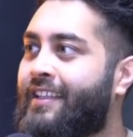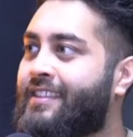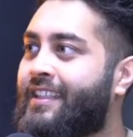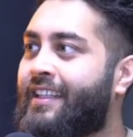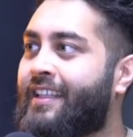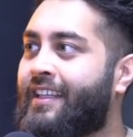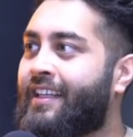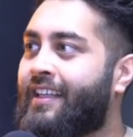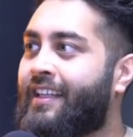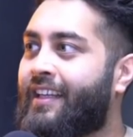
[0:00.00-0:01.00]
Yeah,
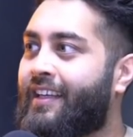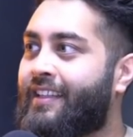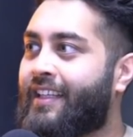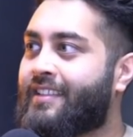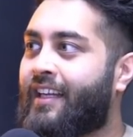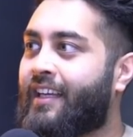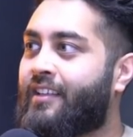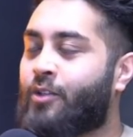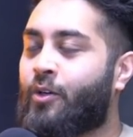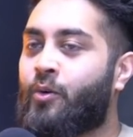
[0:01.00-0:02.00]
that's amazing. That's
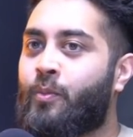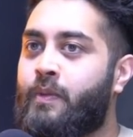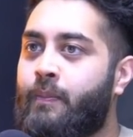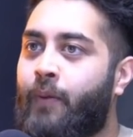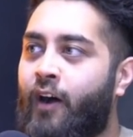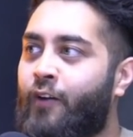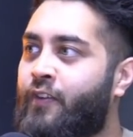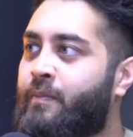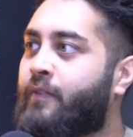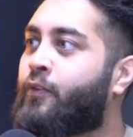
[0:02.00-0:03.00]
like, so be part
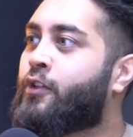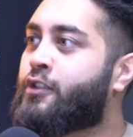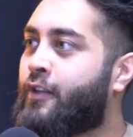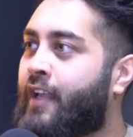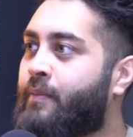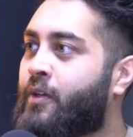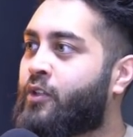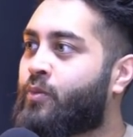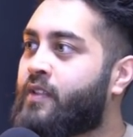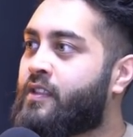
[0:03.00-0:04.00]
of it before it's too late,
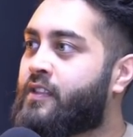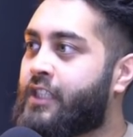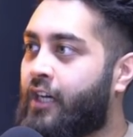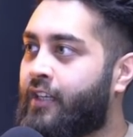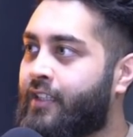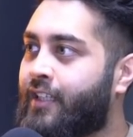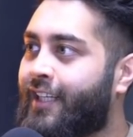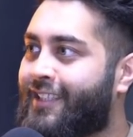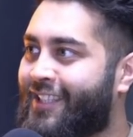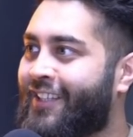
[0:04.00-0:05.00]
because once it's done,
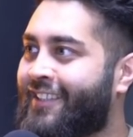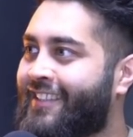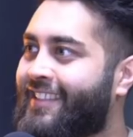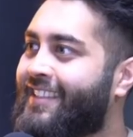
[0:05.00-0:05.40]
it's done.